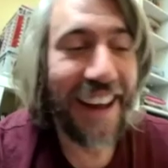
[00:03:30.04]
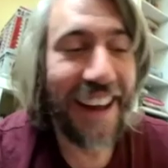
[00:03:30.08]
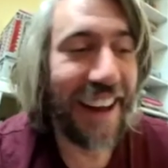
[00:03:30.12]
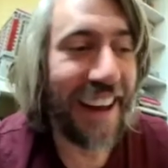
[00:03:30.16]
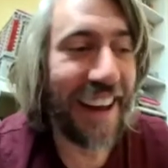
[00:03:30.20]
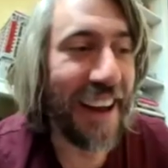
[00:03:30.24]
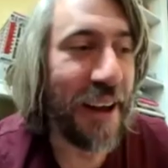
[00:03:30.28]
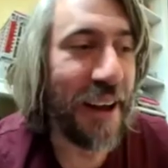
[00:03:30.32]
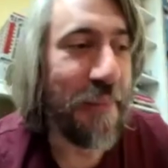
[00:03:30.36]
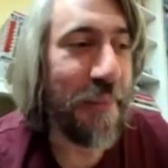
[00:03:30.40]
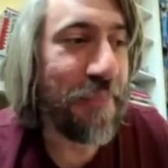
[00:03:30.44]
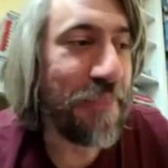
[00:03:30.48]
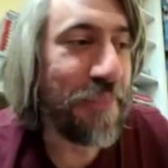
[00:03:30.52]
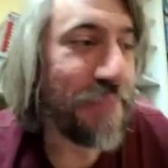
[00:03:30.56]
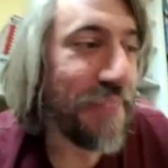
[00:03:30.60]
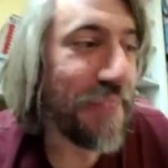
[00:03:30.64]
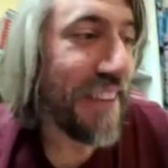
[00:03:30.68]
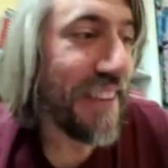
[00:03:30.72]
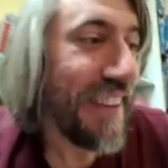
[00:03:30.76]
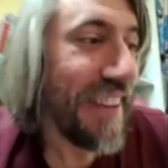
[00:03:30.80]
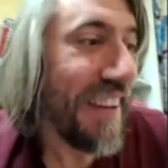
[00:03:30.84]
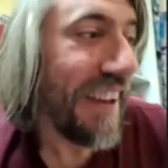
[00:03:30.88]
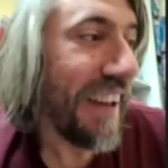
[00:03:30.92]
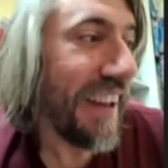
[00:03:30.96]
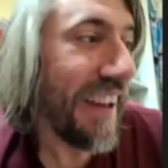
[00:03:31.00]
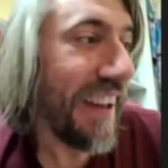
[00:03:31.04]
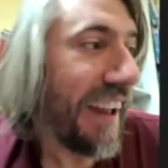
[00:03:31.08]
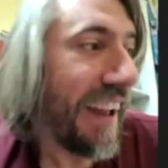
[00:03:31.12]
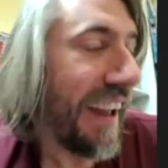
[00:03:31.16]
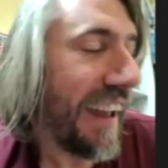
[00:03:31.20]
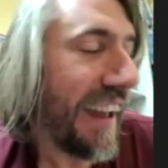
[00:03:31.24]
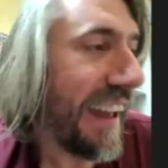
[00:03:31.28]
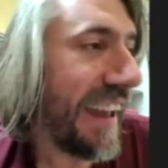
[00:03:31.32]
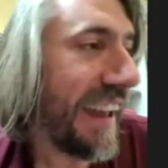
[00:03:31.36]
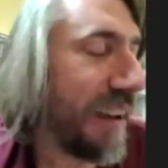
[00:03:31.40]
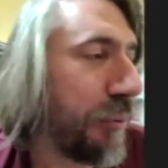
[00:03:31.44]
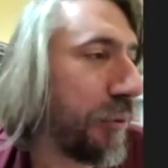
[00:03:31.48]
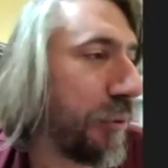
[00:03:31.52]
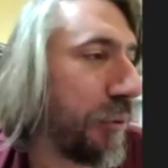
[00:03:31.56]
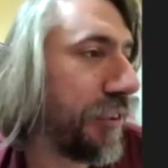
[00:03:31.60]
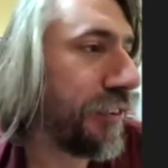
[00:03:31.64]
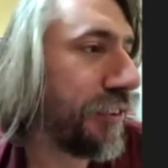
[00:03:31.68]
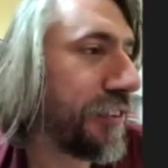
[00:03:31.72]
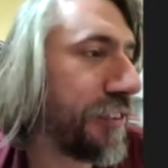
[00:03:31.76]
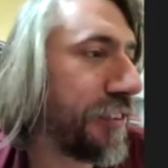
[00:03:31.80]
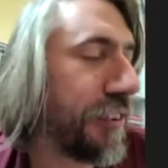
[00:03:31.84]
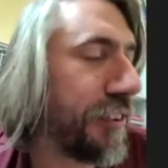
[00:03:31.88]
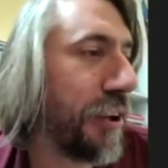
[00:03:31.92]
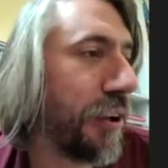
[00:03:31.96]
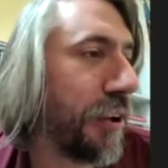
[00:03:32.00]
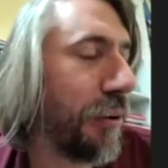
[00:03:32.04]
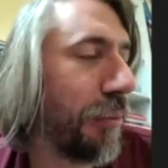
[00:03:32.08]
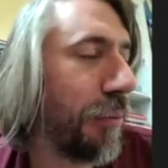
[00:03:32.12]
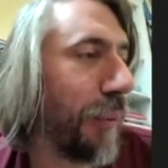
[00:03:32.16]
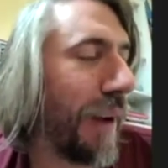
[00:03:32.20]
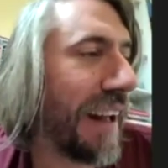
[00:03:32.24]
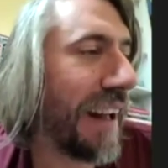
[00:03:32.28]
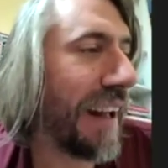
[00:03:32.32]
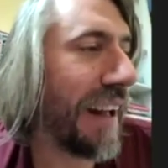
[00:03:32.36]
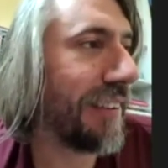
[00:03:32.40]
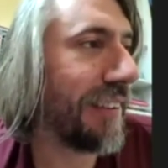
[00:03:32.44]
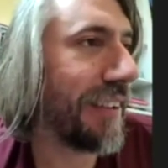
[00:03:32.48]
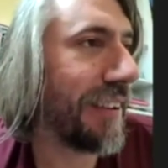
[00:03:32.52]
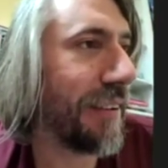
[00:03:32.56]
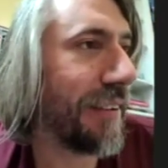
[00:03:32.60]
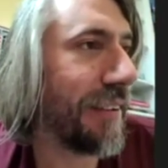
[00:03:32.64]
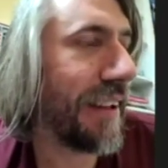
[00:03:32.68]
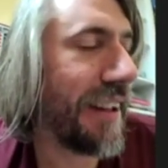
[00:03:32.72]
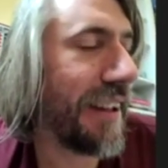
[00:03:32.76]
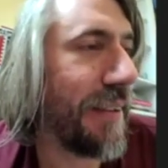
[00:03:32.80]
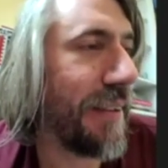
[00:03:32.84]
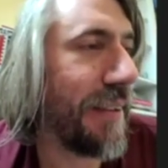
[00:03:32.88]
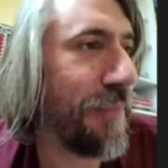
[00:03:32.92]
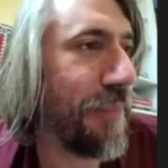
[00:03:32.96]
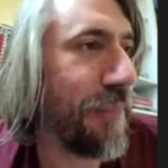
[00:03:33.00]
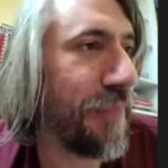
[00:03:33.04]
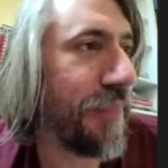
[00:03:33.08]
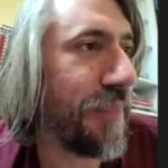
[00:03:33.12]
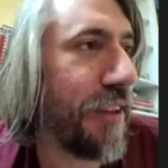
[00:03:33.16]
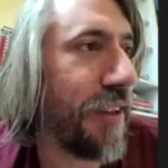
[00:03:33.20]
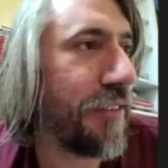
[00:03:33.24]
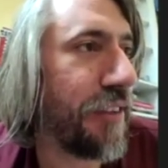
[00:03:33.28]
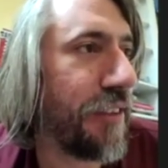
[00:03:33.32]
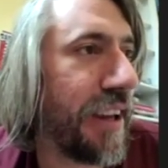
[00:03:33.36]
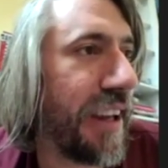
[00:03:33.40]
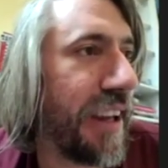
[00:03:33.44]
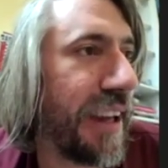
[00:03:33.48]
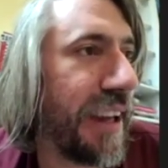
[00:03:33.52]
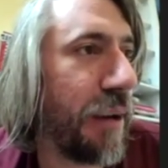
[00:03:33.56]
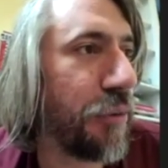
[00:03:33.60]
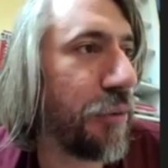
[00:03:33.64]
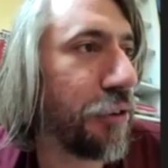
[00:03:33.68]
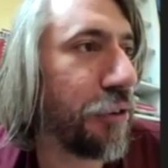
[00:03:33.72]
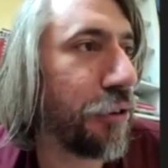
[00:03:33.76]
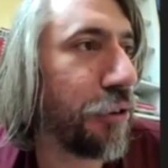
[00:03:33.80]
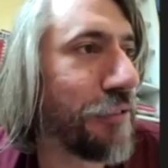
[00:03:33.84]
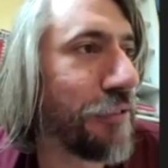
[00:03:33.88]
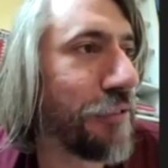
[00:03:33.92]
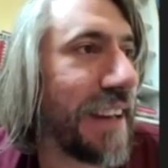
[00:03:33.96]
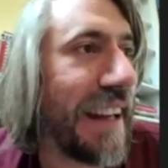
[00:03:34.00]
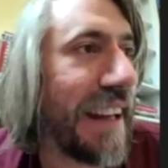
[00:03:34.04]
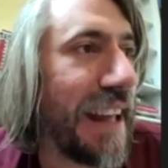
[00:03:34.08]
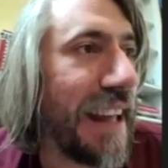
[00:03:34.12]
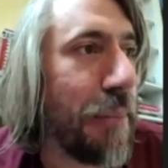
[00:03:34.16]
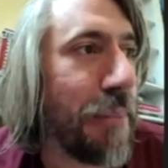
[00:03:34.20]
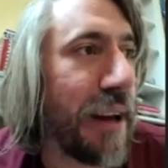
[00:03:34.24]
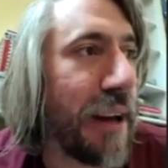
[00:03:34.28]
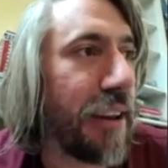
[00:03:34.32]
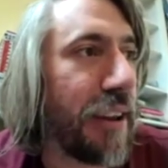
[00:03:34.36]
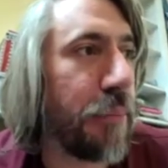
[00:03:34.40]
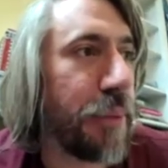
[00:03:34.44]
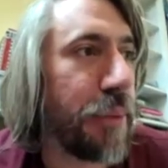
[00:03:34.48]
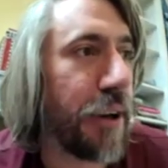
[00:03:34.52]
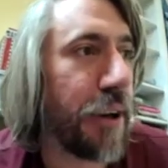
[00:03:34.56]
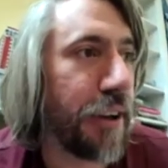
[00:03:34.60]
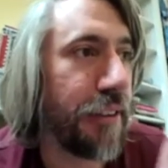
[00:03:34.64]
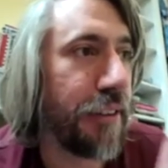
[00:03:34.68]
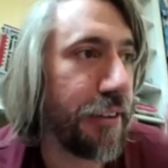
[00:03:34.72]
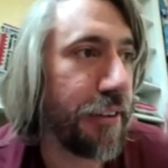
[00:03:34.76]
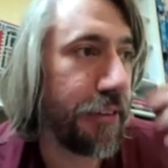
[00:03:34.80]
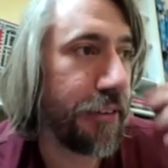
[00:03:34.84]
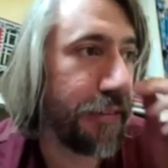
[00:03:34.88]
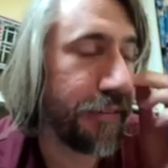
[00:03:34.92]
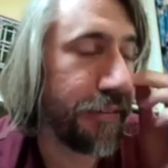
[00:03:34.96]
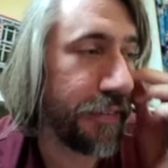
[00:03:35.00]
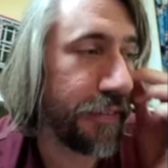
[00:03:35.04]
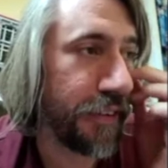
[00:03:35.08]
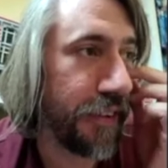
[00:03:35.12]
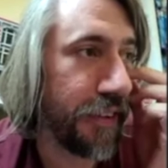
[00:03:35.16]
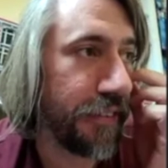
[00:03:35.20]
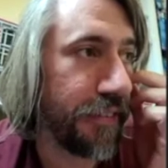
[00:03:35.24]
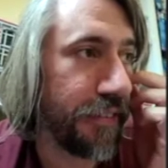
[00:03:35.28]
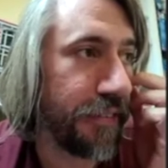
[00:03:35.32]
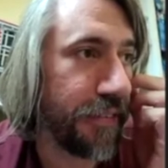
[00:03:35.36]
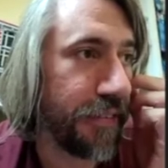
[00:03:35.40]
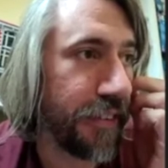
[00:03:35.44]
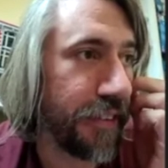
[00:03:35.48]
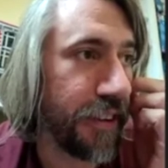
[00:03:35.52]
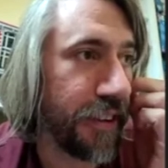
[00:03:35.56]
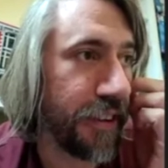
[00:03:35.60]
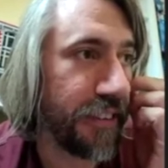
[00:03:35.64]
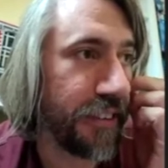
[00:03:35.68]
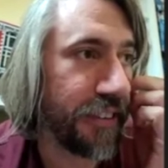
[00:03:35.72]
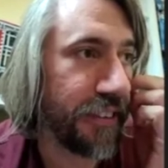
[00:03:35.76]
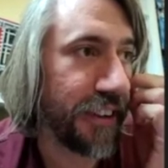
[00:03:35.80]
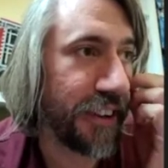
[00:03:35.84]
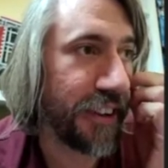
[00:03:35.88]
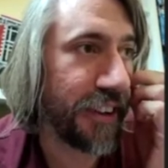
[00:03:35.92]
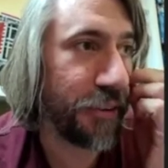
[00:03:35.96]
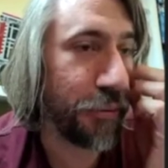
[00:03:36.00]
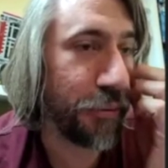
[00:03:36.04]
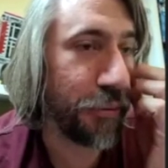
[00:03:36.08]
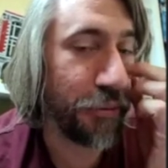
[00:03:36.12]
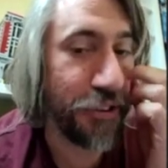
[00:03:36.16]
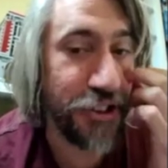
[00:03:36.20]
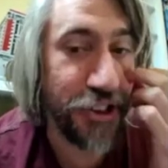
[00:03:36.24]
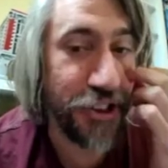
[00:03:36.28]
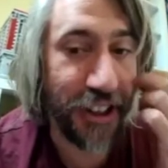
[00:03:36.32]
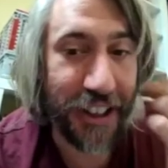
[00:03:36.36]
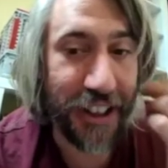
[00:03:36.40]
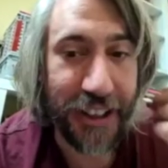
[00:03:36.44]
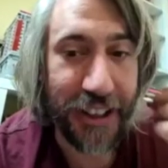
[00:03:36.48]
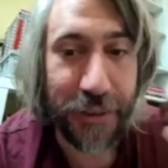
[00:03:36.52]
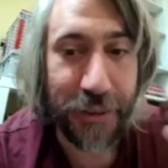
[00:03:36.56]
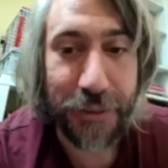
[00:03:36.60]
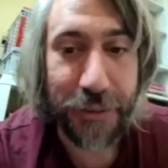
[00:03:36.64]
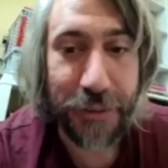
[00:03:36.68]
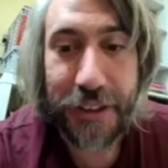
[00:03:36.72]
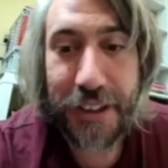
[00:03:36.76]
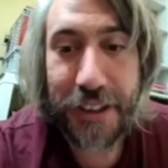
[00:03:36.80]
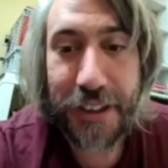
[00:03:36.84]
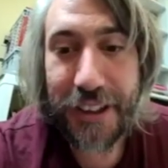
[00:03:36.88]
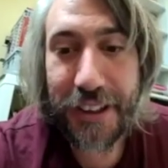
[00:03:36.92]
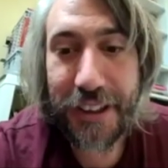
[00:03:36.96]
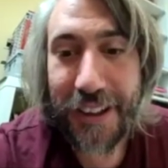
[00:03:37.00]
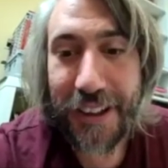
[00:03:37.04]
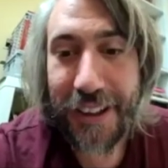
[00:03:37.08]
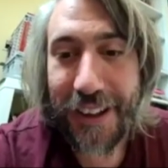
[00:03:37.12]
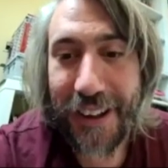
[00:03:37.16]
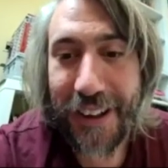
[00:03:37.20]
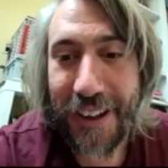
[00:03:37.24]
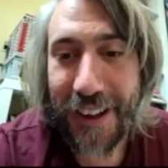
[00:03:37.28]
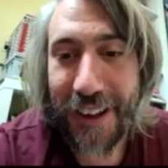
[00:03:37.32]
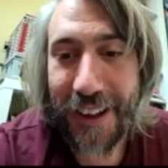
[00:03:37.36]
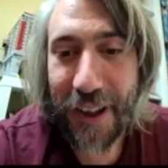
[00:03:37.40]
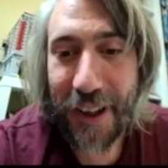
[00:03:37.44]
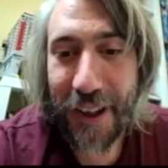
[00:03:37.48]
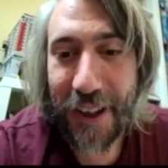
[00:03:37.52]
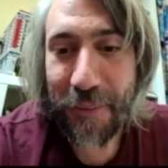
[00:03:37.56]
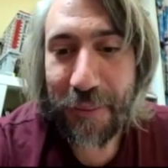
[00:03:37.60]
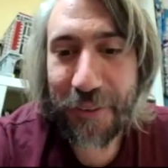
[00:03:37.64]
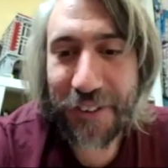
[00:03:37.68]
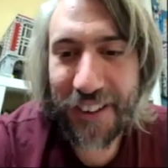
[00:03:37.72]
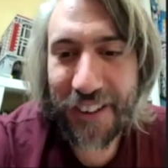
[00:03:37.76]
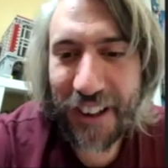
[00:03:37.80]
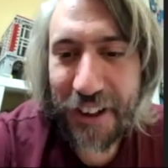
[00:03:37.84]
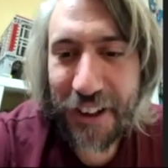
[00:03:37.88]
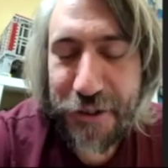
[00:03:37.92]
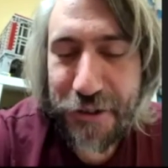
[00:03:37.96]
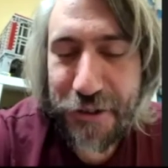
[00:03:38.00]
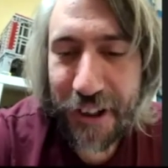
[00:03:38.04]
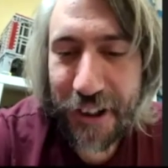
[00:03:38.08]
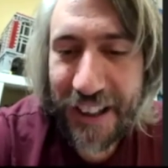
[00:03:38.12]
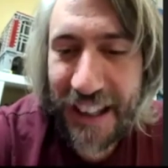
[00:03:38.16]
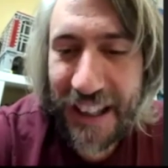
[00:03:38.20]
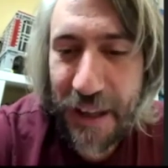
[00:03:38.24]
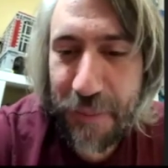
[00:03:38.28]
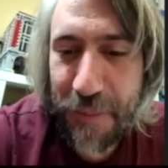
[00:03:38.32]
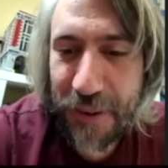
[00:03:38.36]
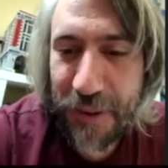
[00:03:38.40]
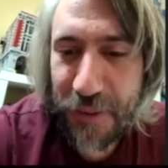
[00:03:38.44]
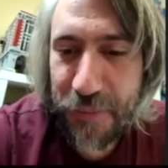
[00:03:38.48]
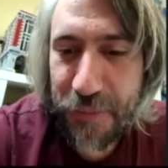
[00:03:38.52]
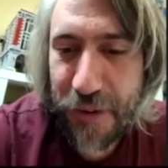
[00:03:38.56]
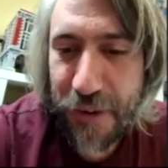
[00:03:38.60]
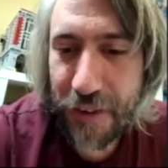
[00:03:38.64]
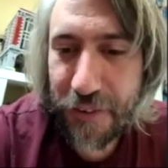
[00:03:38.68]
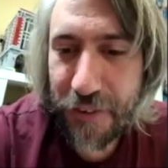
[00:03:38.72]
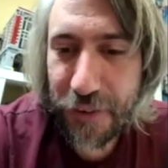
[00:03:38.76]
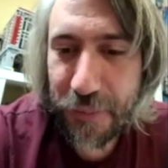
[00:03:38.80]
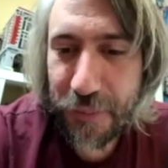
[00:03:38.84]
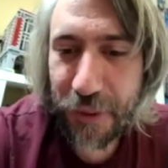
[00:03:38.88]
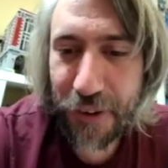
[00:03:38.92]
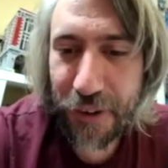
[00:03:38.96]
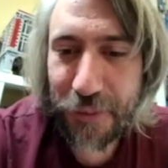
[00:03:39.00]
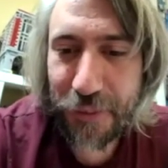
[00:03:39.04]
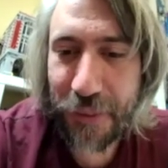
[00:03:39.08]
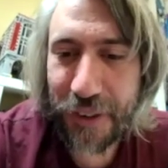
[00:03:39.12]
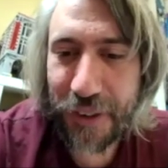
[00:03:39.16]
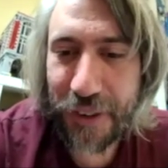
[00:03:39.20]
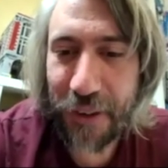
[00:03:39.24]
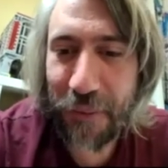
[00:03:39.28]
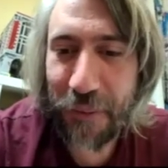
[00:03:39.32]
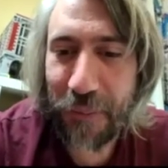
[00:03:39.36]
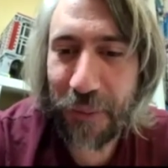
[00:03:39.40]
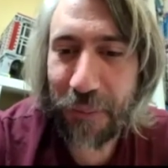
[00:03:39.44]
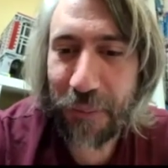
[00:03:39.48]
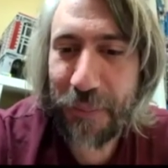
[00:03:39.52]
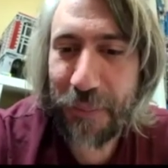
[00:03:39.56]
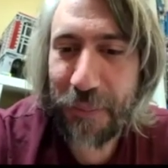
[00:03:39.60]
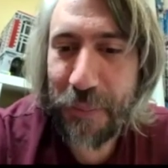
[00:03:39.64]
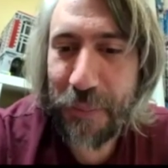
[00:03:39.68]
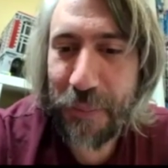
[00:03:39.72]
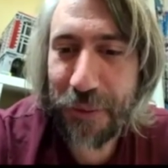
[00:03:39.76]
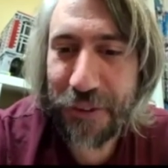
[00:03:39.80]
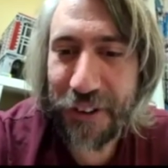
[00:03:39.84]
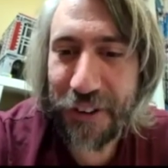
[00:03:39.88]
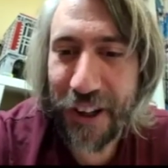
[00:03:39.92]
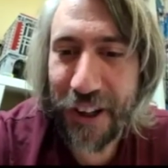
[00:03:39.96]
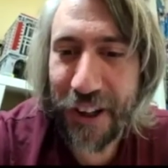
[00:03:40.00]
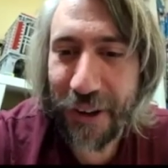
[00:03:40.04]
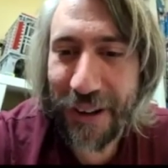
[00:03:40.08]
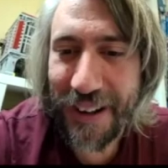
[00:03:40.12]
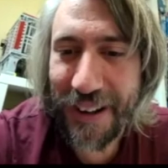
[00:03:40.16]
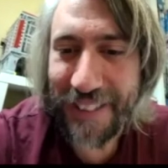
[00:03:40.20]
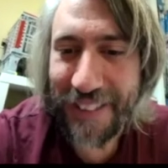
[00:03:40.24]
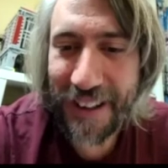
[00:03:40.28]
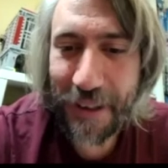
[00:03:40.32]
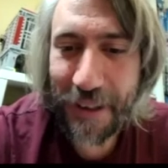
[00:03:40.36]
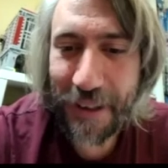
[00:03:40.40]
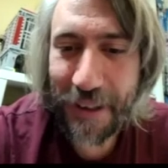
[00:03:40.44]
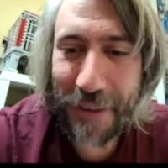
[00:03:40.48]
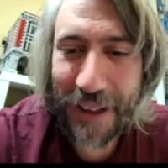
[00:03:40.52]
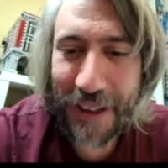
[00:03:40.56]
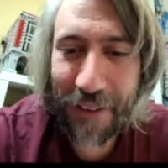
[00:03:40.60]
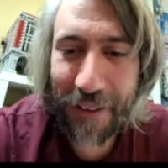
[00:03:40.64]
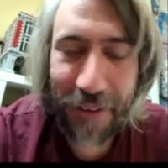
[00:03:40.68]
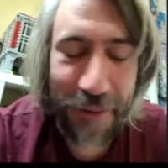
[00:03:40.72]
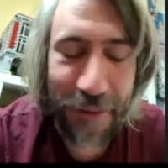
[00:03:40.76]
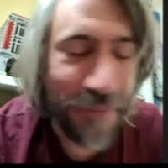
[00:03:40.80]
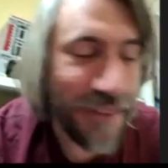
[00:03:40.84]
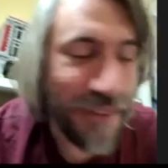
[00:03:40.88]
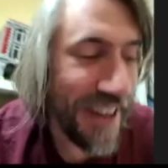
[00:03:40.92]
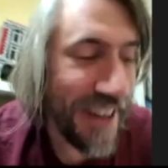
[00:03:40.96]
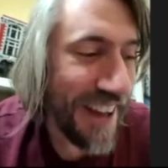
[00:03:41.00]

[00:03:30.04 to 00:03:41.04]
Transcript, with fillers: Um, it was, well, it was all really about the birth of, of as I call the child because mm-hmm. um, I like to try and keep it as private as possible. I don't want people to know anything about them.